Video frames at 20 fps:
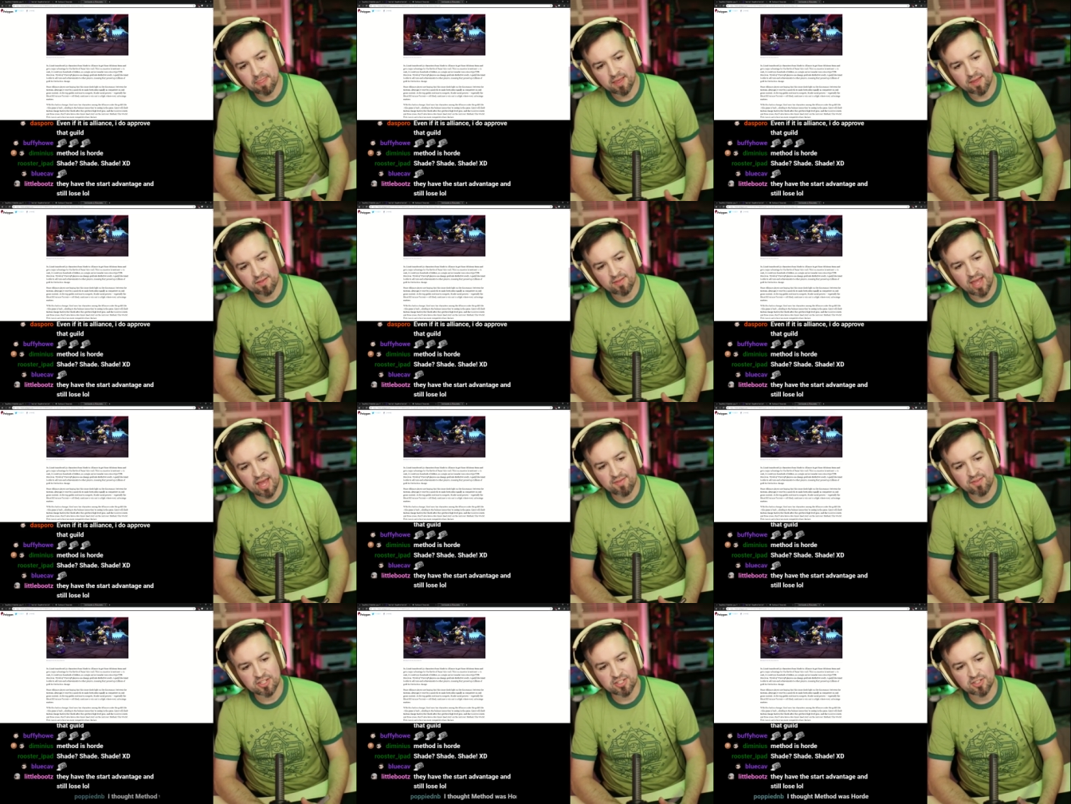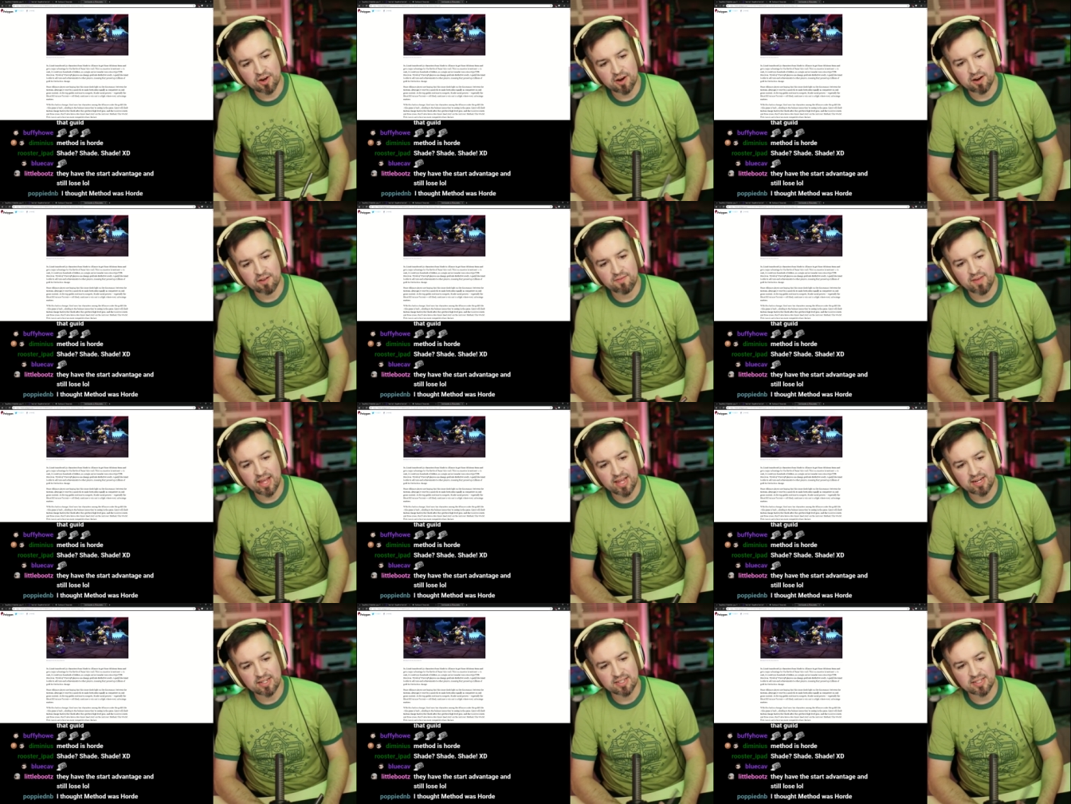They had the start
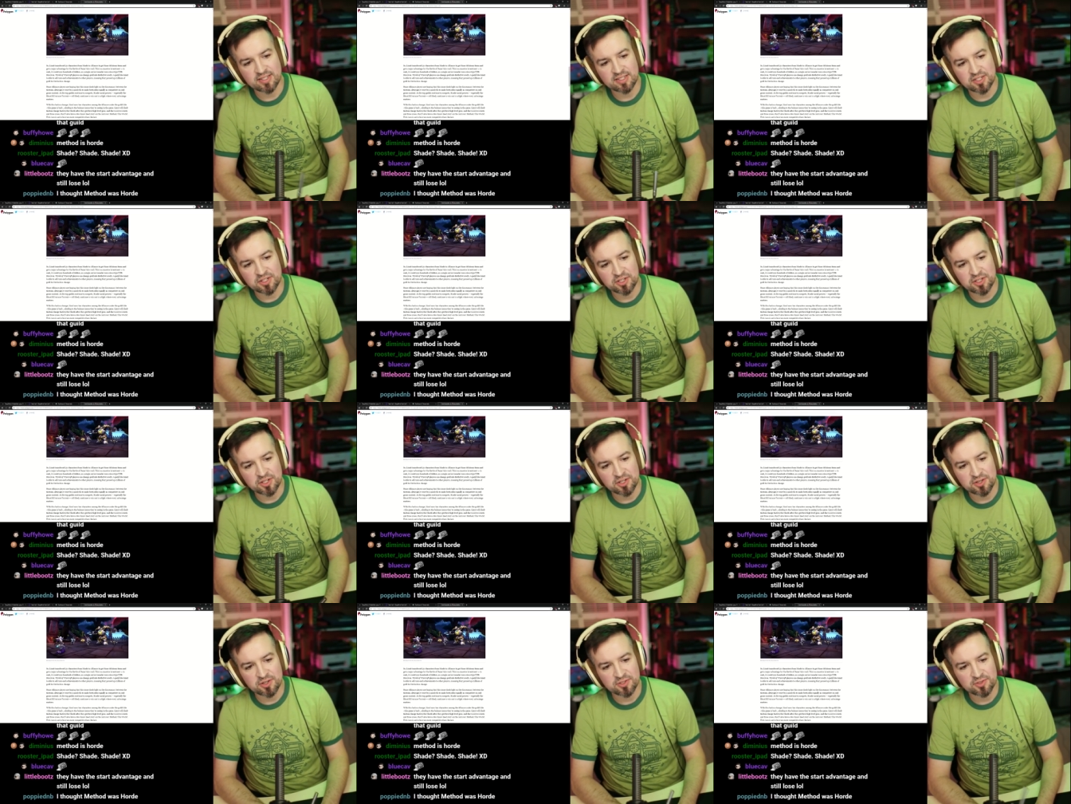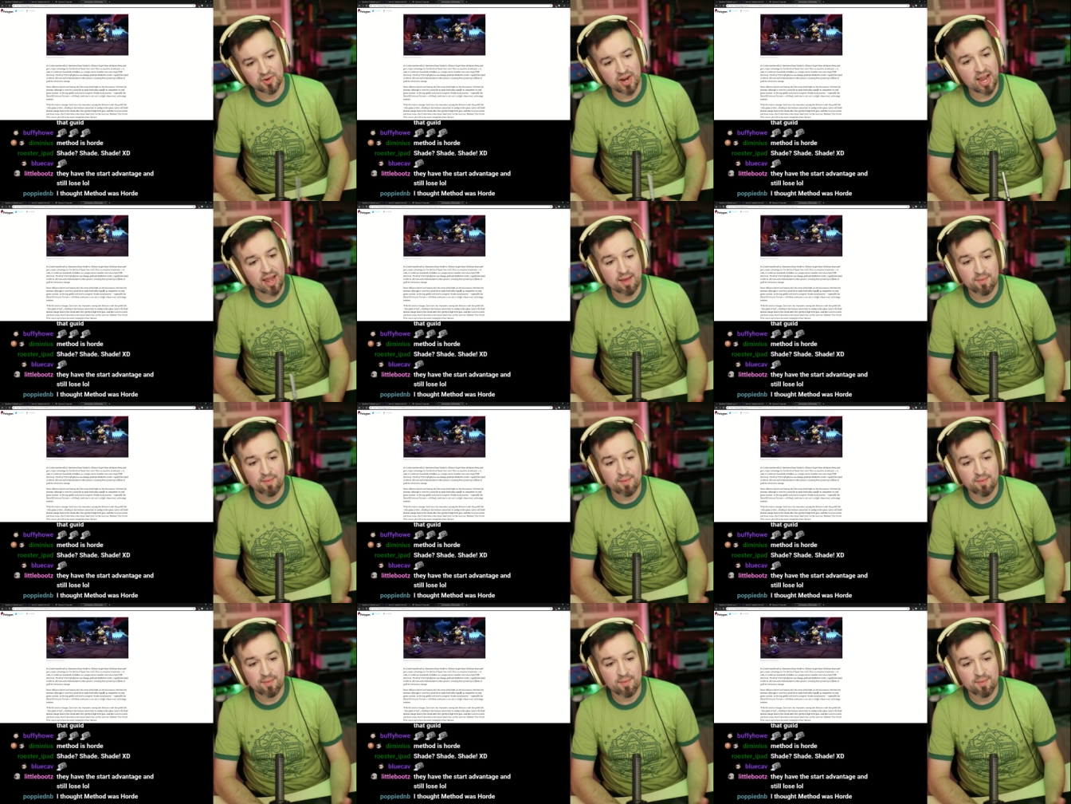advantage and still lose. Right.